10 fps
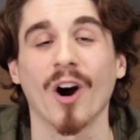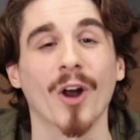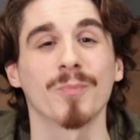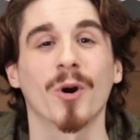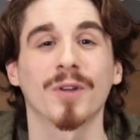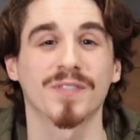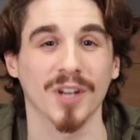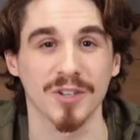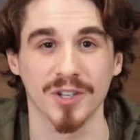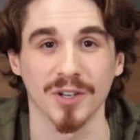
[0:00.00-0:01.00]
automotive
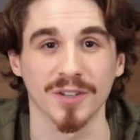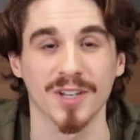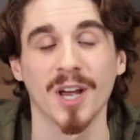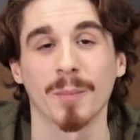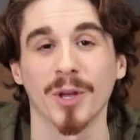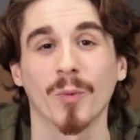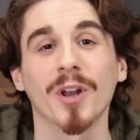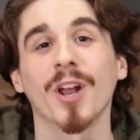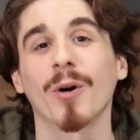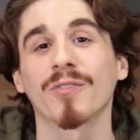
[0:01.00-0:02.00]
sunshields, but you
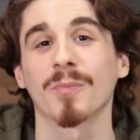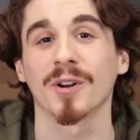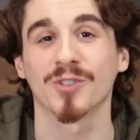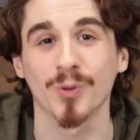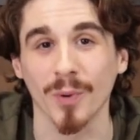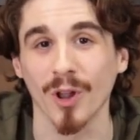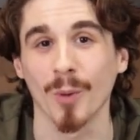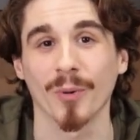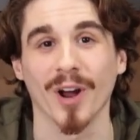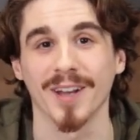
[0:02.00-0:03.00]
wouldn't know it from our super
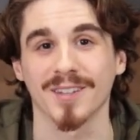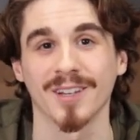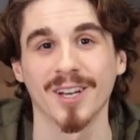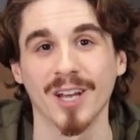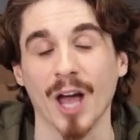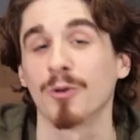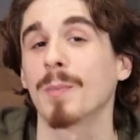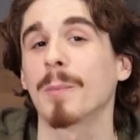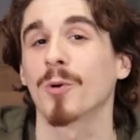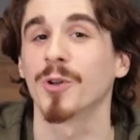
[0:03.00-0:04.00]
low price. And
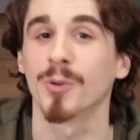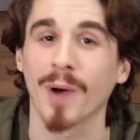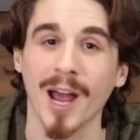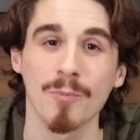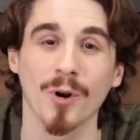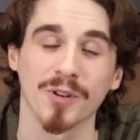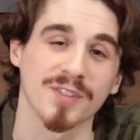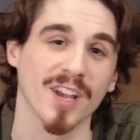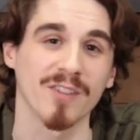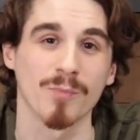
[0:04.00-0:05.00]
remember, when you buy more, you
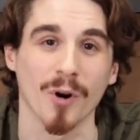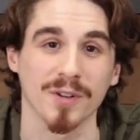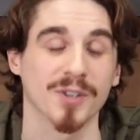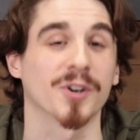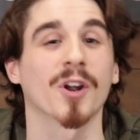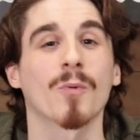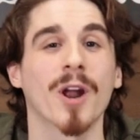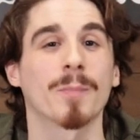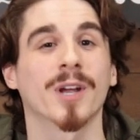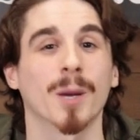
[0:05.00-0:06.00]
save more, so you're gonna
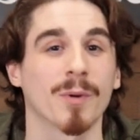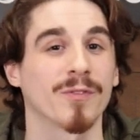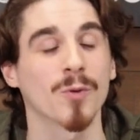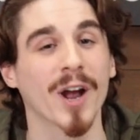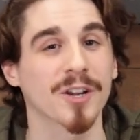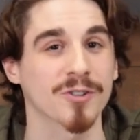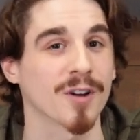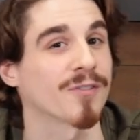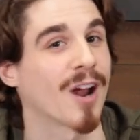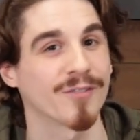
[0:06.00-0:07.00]
wanna pick up a few
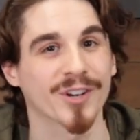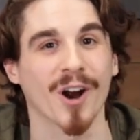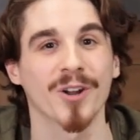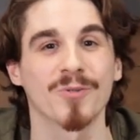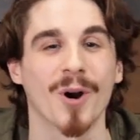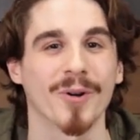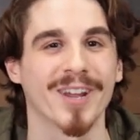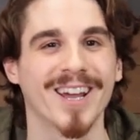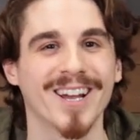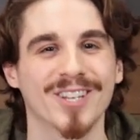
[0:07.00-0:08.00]
extra for every car you
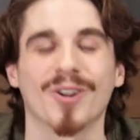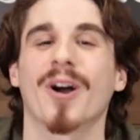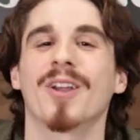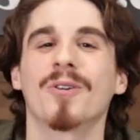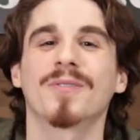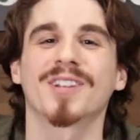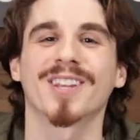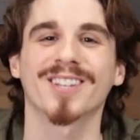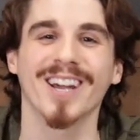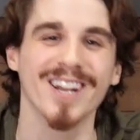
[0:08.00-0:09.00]
own. So head on over to
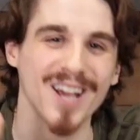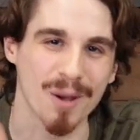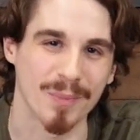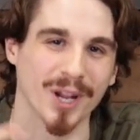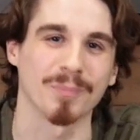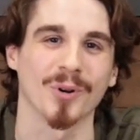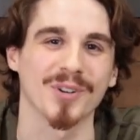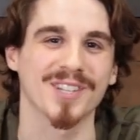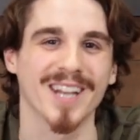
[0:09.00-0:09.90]
the site and pick up yours